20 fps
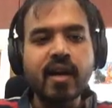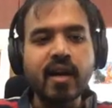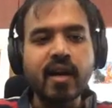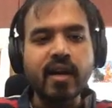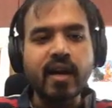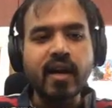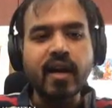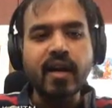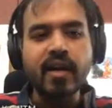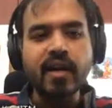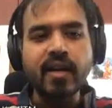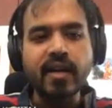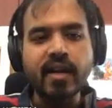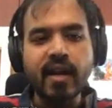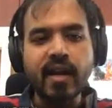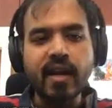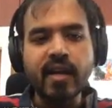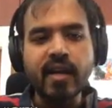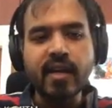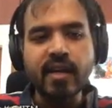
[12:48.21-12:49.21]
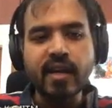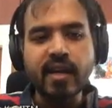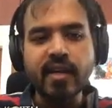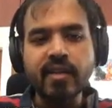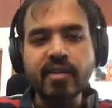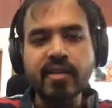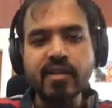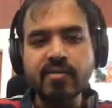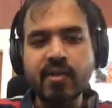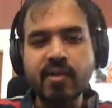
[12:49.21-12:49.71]
Can I get
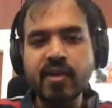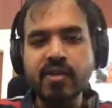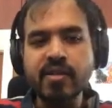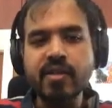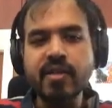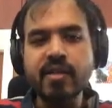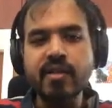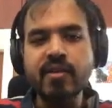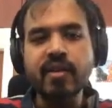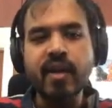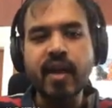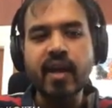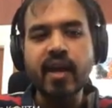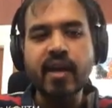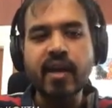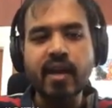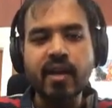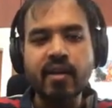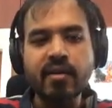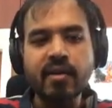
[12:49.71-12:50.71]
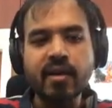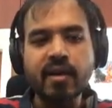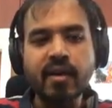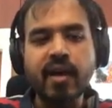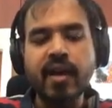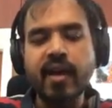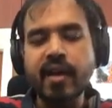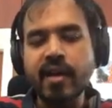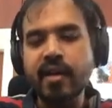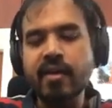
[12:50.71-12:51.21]
this function? Can I
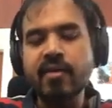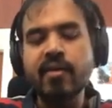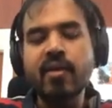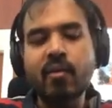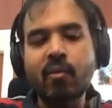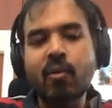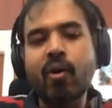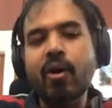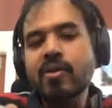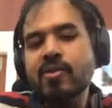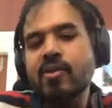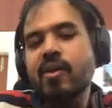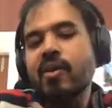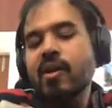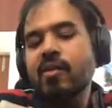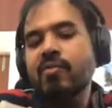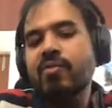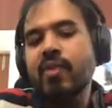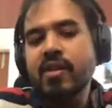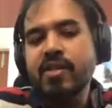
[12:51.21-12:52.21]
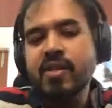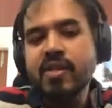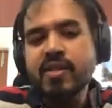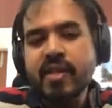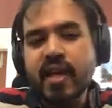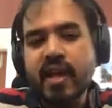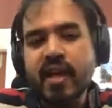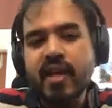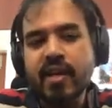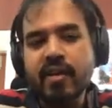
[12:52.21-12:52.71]
what sort of functions
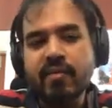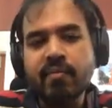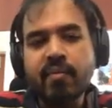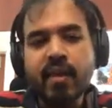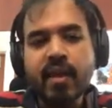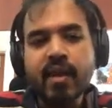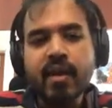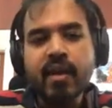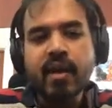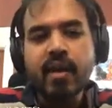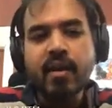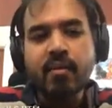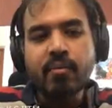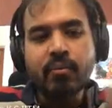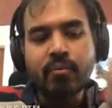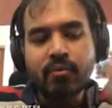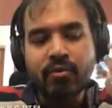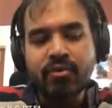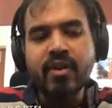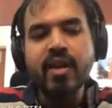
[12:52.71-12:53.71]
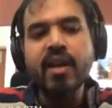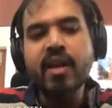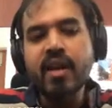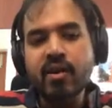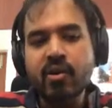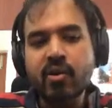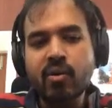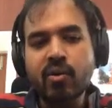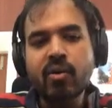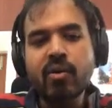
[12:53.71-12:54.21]
can I fill in a
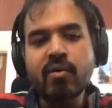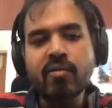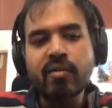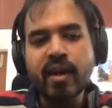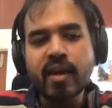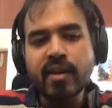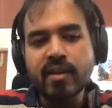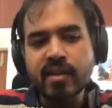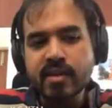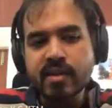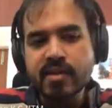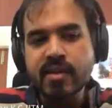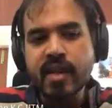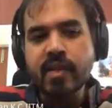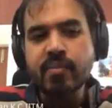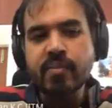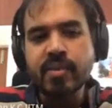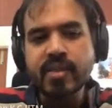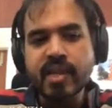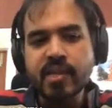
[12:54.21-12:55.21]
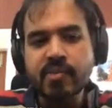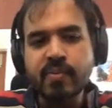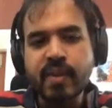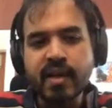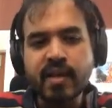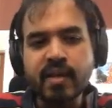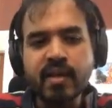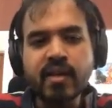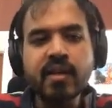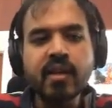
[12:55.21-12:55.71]
hole where this type is
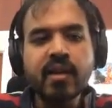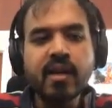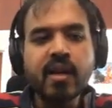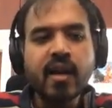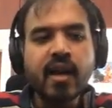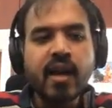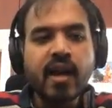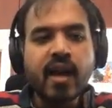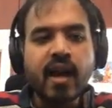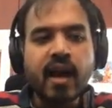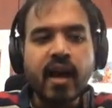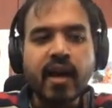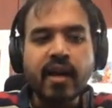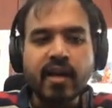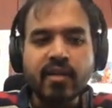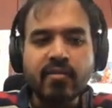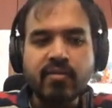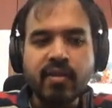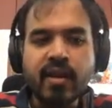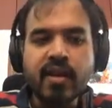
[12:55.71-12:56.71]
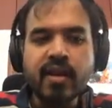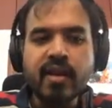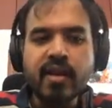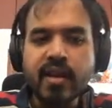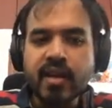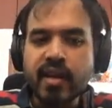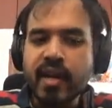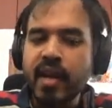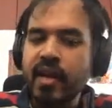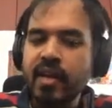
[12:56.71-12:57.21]
expected? I can fill
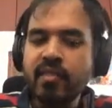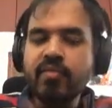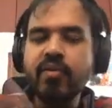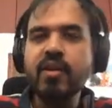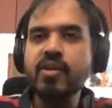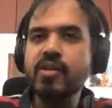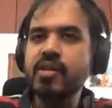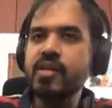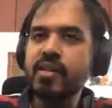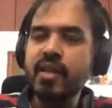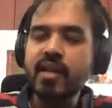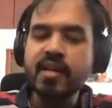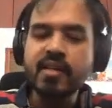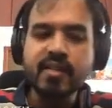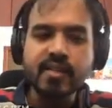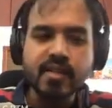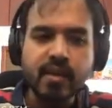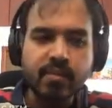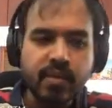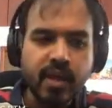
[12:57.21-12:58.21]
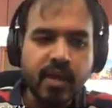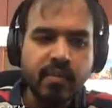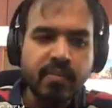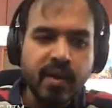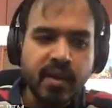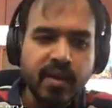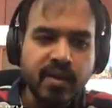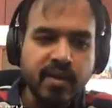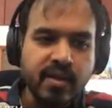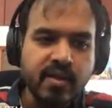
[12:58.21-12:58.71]
in any function that is a subtype,
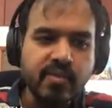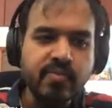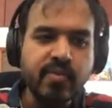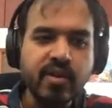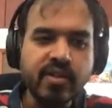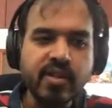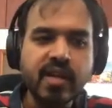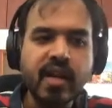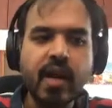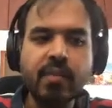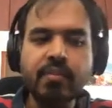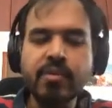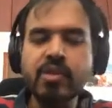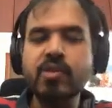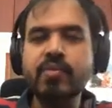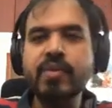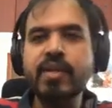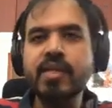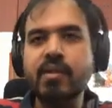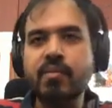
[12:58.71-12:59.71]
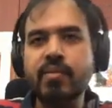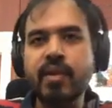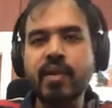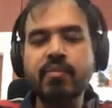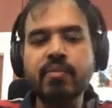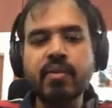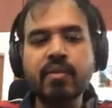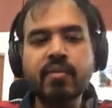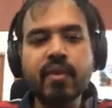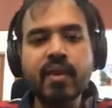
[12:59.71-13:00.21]
and this function happens to be a subtype.
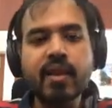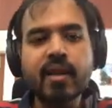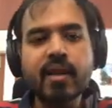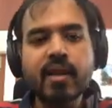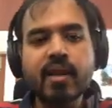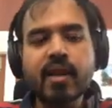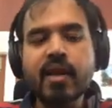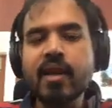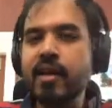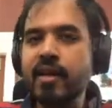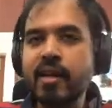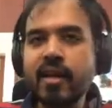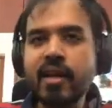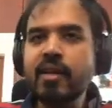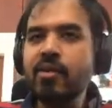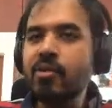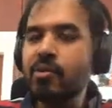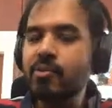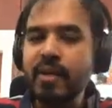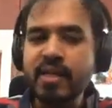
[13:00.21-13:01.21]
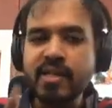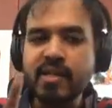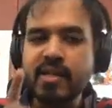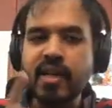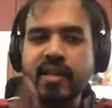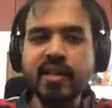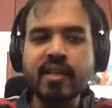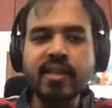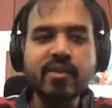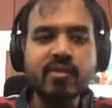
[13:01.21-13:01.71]
Really good question. I
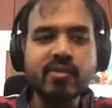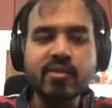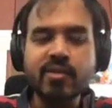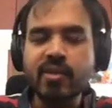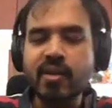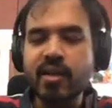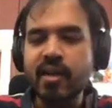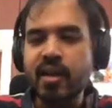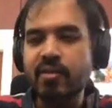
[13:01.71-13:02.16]
think you should.